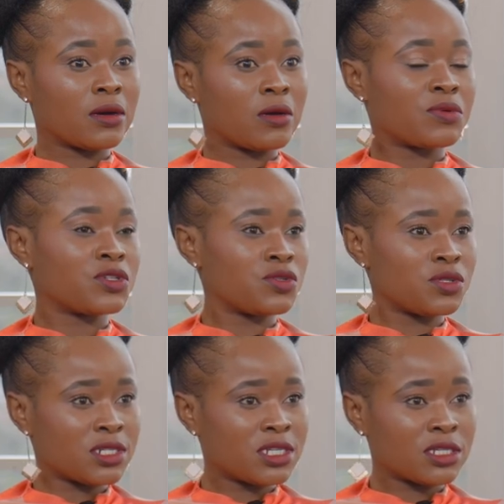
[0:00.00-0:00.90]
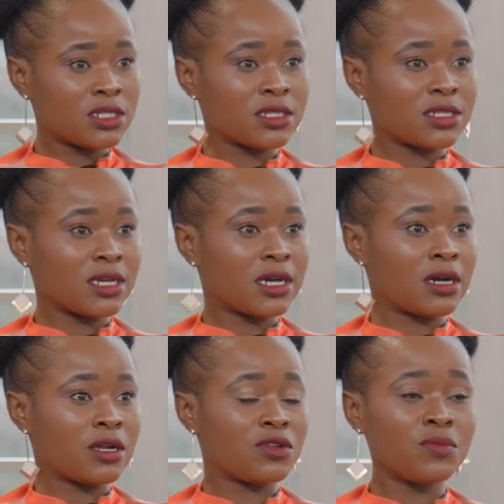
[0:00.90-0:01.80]
opportunities,
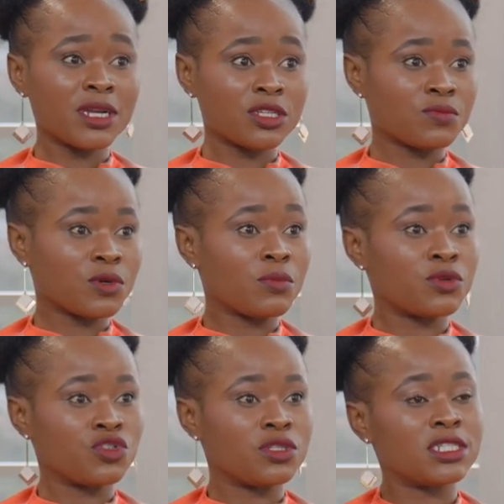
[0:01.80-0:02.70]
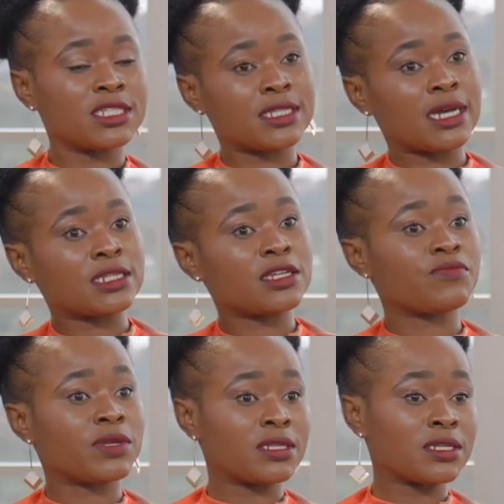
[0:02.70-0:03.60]
uh, numerous opportunities that
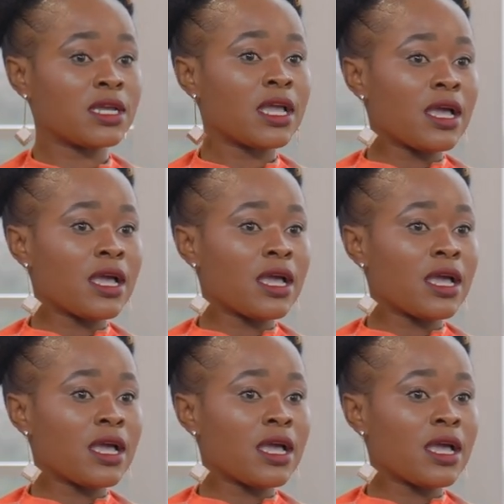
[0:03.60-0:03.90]
have been